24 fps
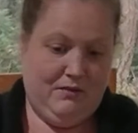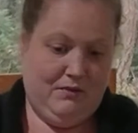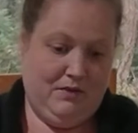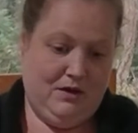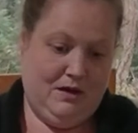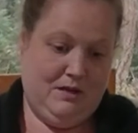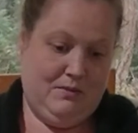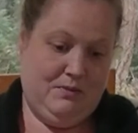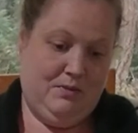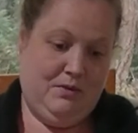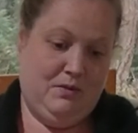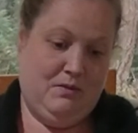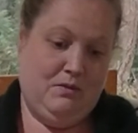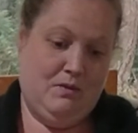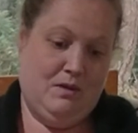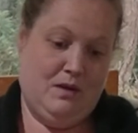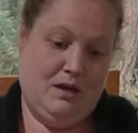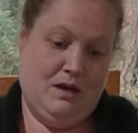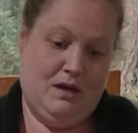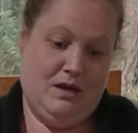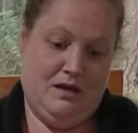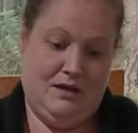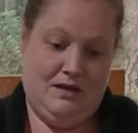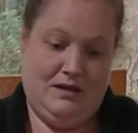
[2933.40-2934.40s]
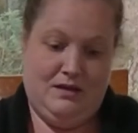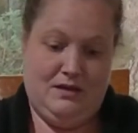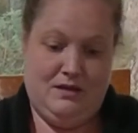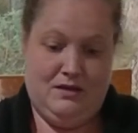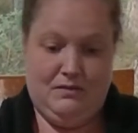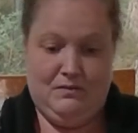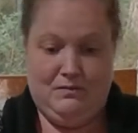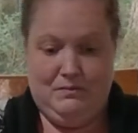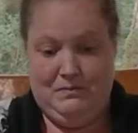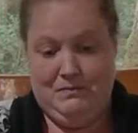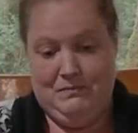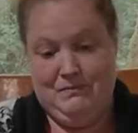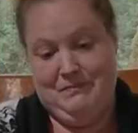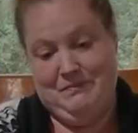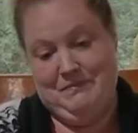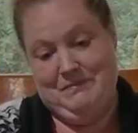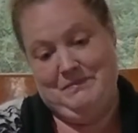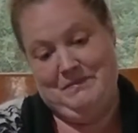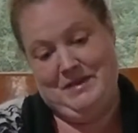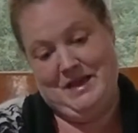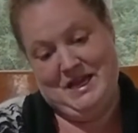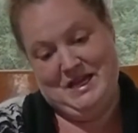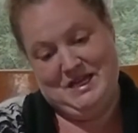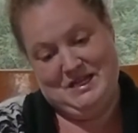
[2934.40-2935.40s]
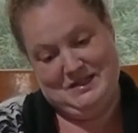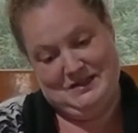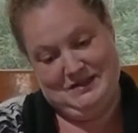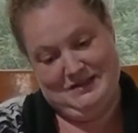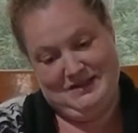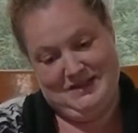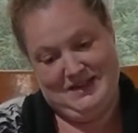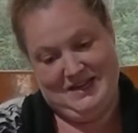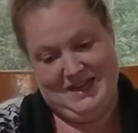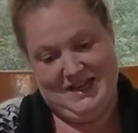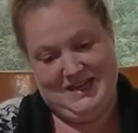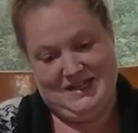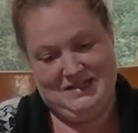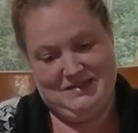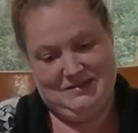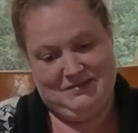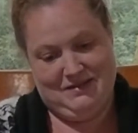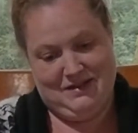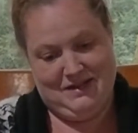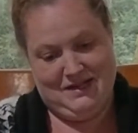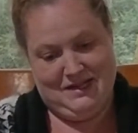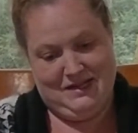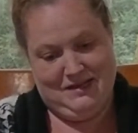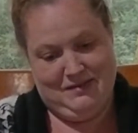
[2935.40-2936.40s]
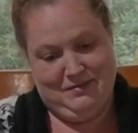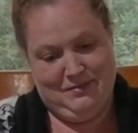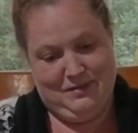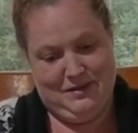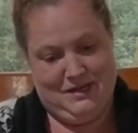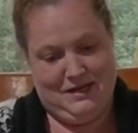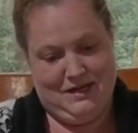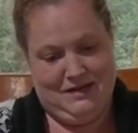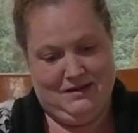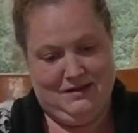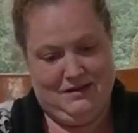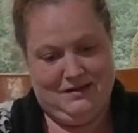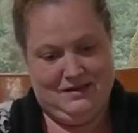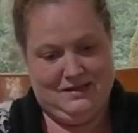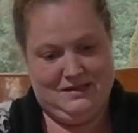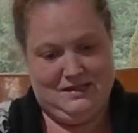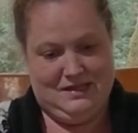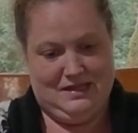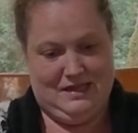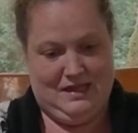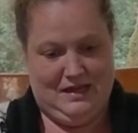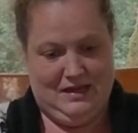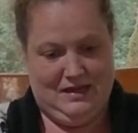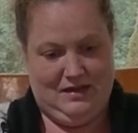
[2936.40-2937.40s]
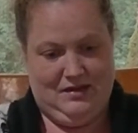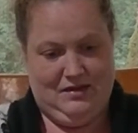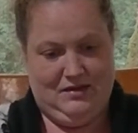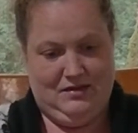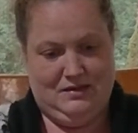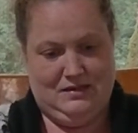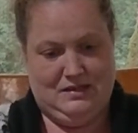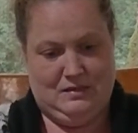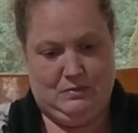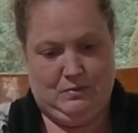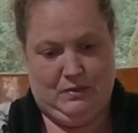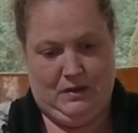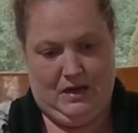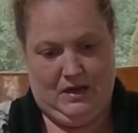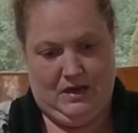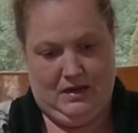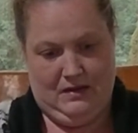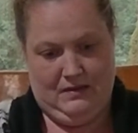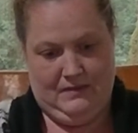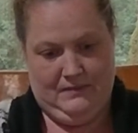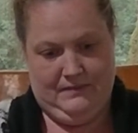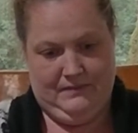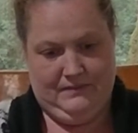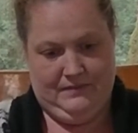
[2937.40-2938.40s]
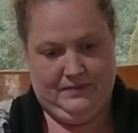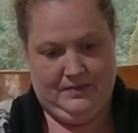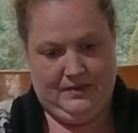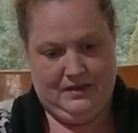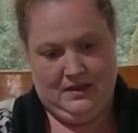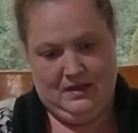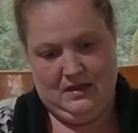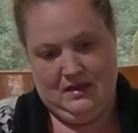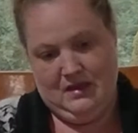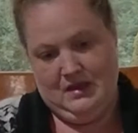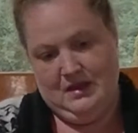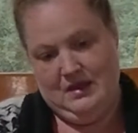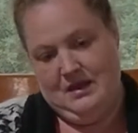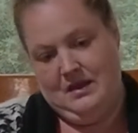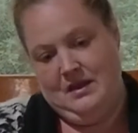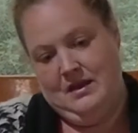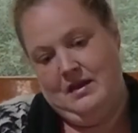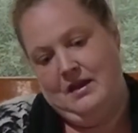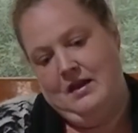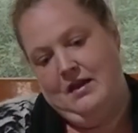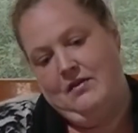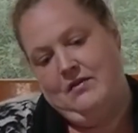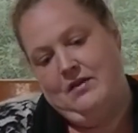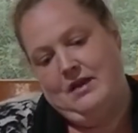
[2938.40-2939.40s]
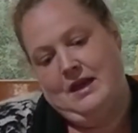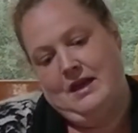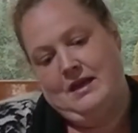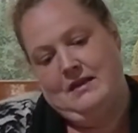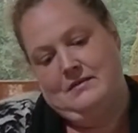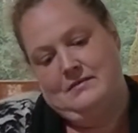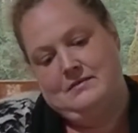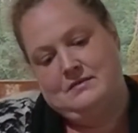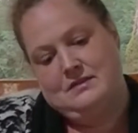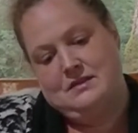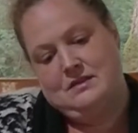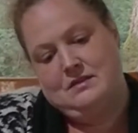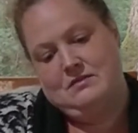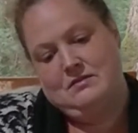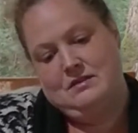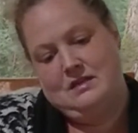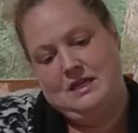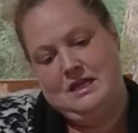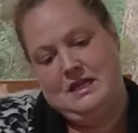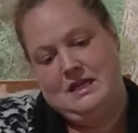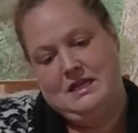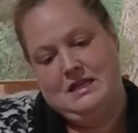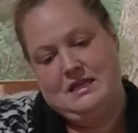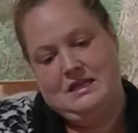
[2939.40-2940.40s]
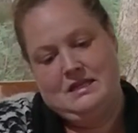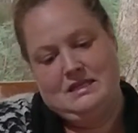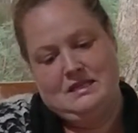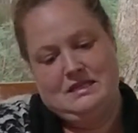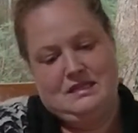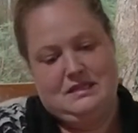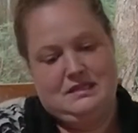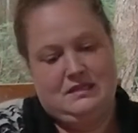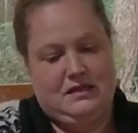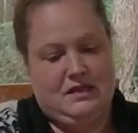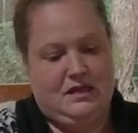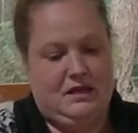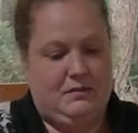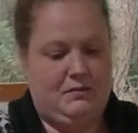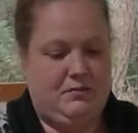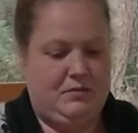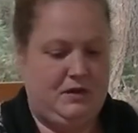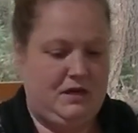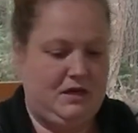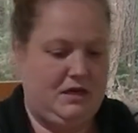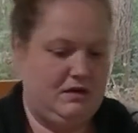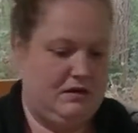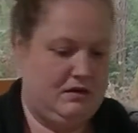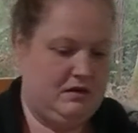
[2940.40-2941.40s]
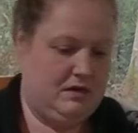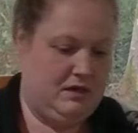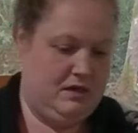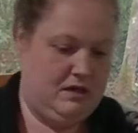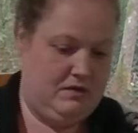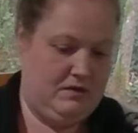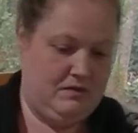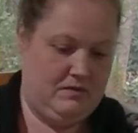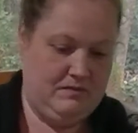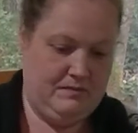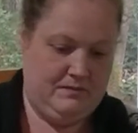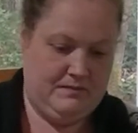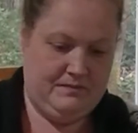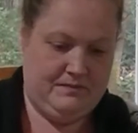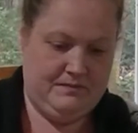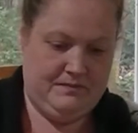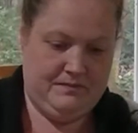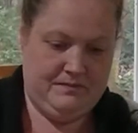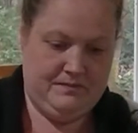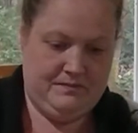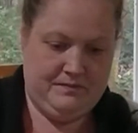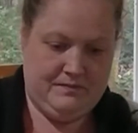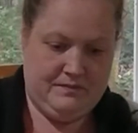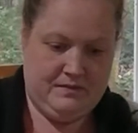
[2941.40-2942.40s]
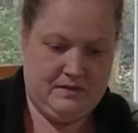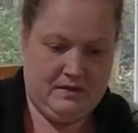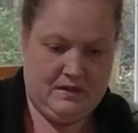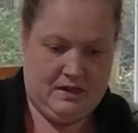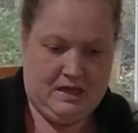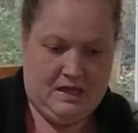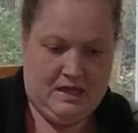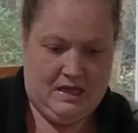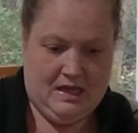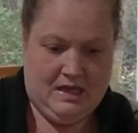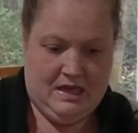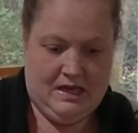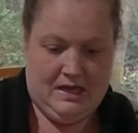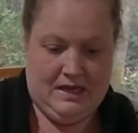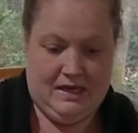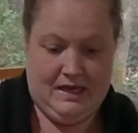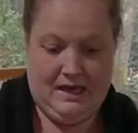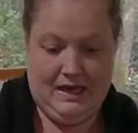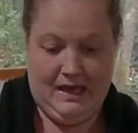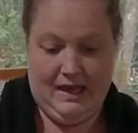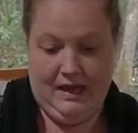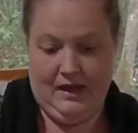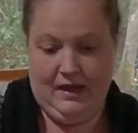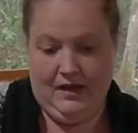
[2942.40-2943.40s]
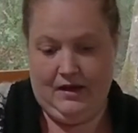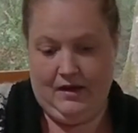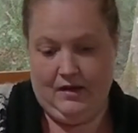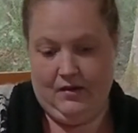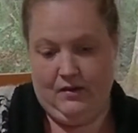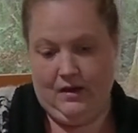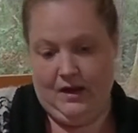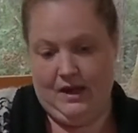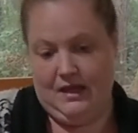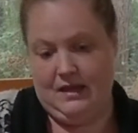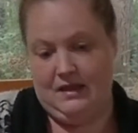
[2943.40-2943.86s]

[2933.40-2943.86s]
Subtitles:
want to put one on and then make sure the next one you're putting on is at a good spot. Okay, so this is looking pretty darn cute. Now I